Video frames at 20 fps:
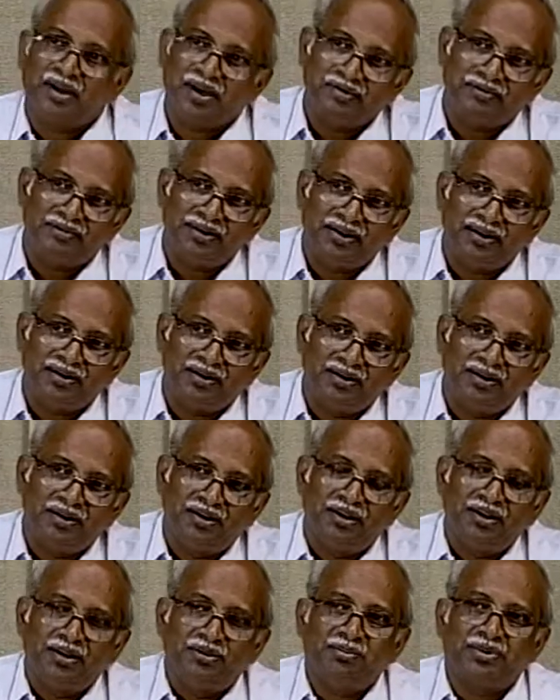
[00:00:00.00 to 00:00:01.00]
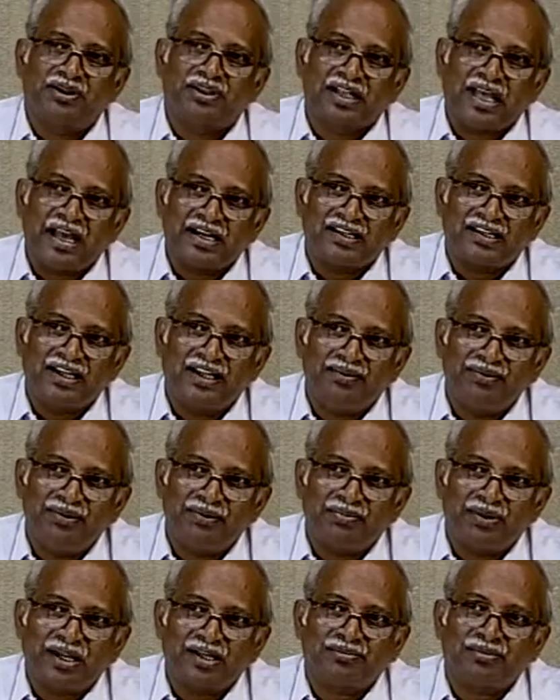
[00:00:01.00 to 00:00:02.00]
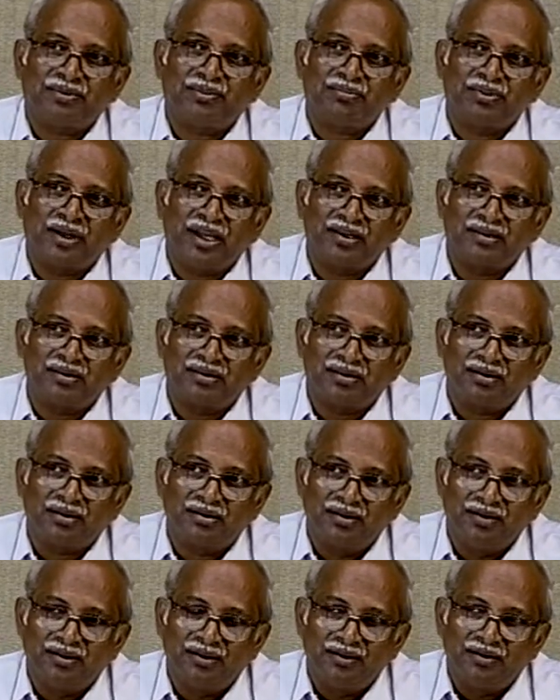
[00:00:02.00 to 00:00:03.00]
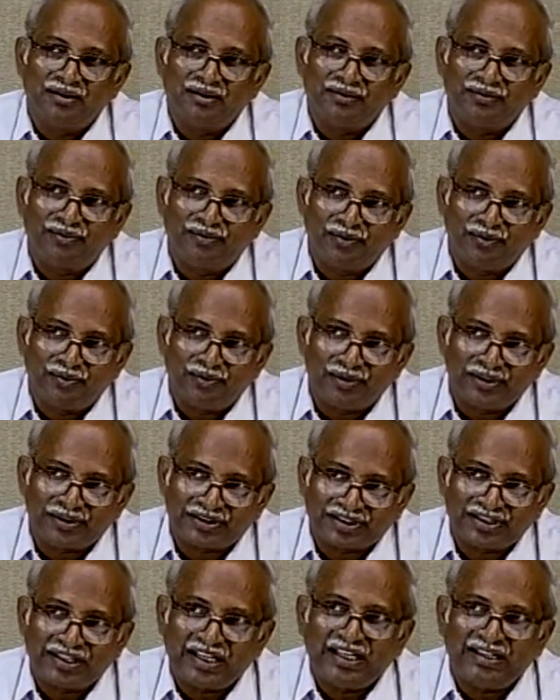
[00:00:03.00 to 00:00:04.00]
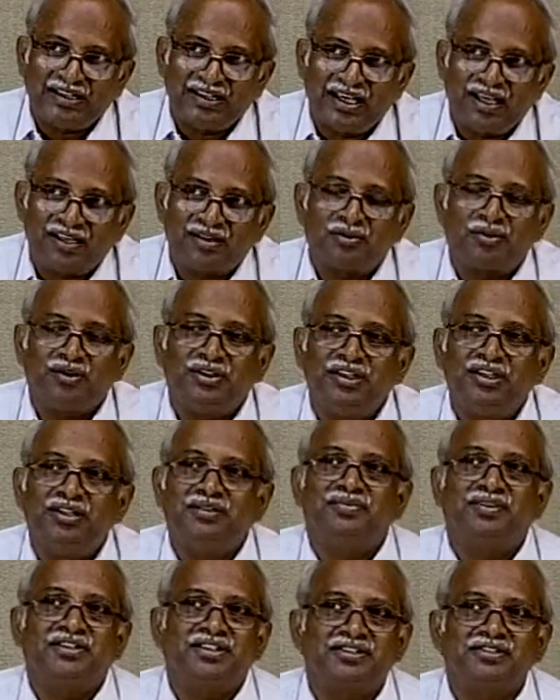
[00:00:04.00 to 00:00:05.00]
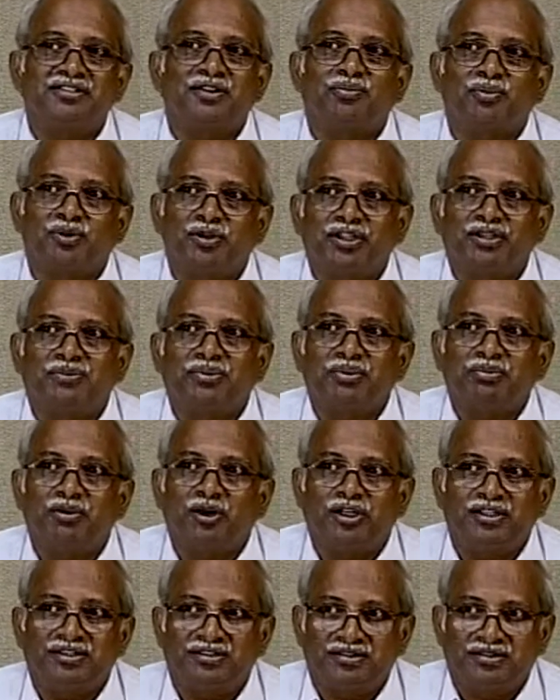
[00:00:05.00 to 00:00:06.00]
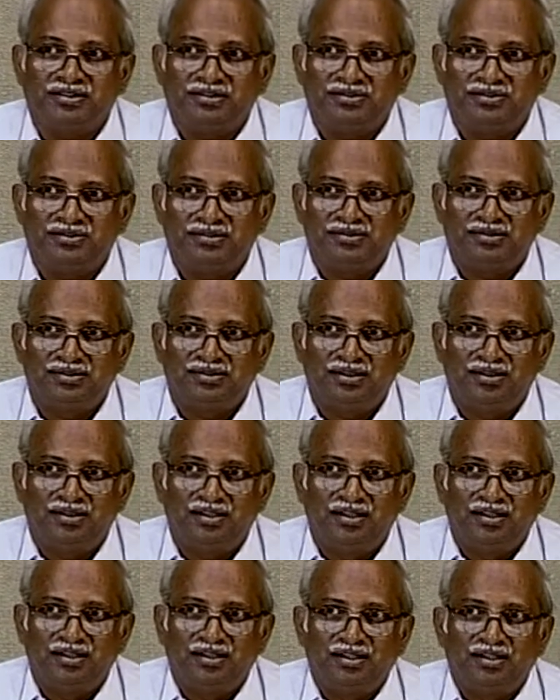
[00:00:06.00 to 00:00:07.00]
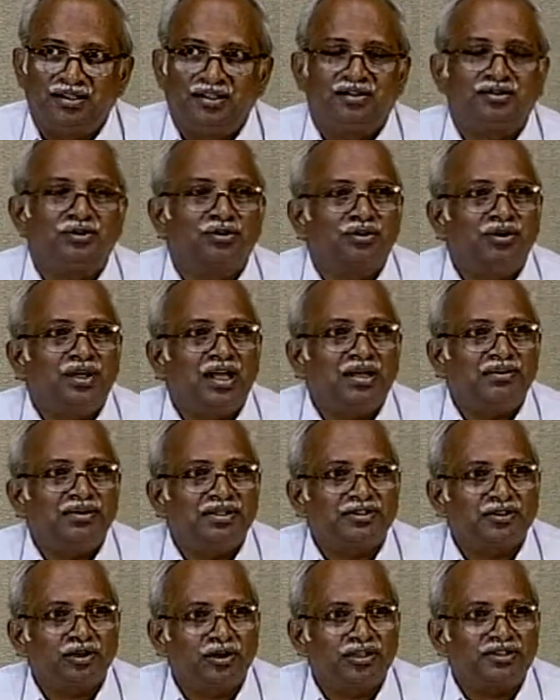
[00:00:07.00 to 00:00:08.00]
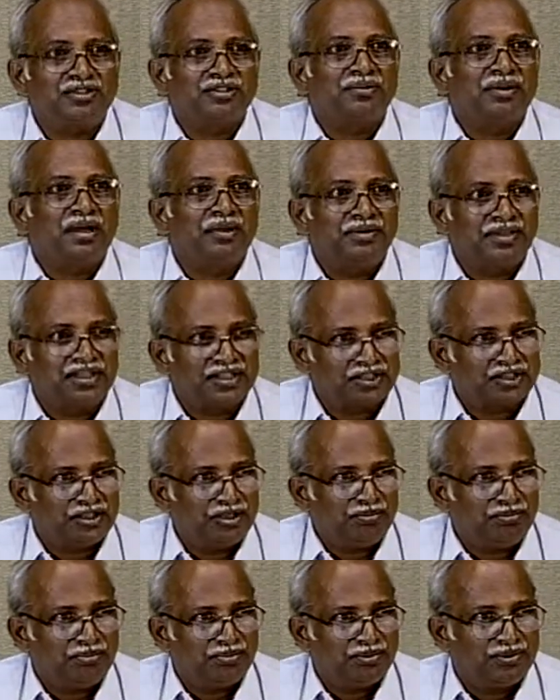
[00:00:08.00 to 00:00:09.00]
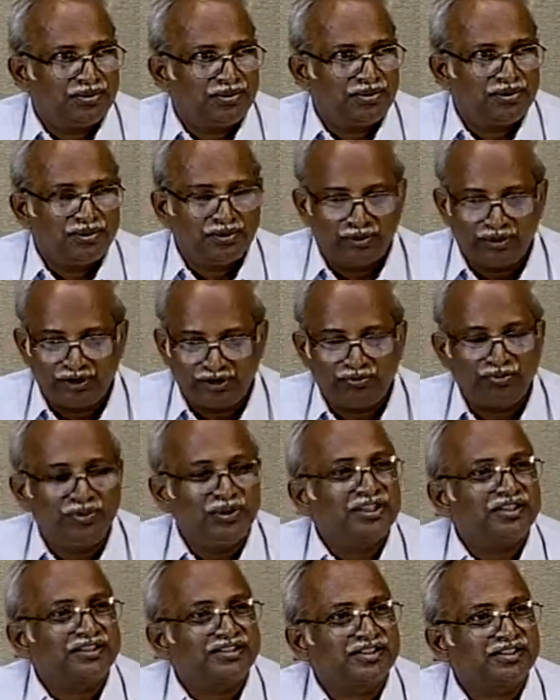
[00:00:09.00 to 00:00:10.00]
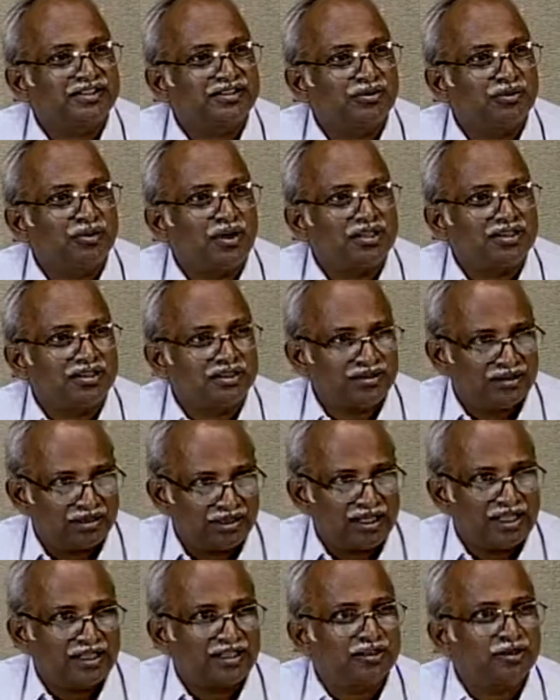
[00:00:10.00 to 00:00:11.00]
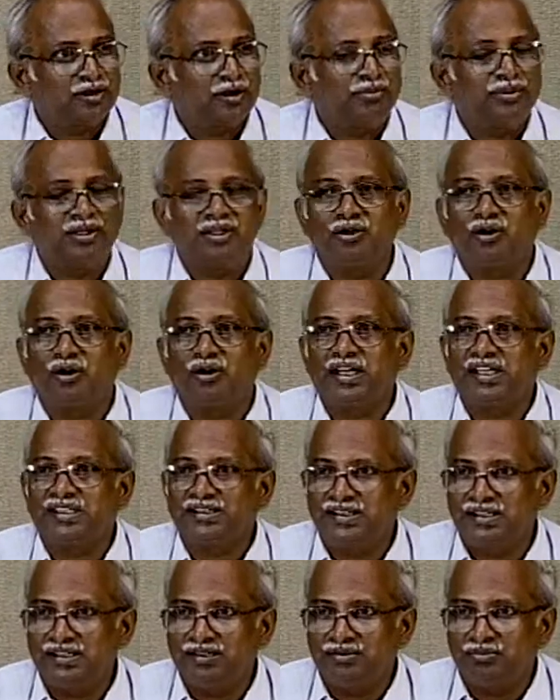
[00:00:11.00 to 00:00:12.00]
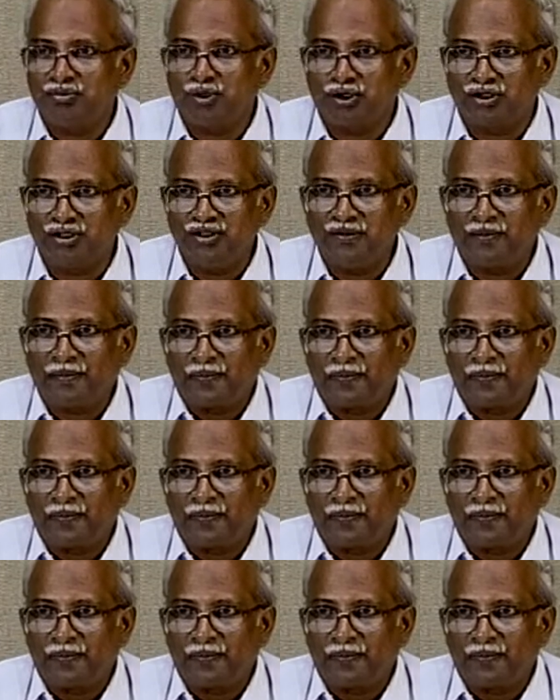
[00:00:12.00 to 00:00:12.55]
heavy. But that heavy platform can stay there only if it is supported by buoyancy. So we have a choice of having a ship which pierces the water like a normal long and thin body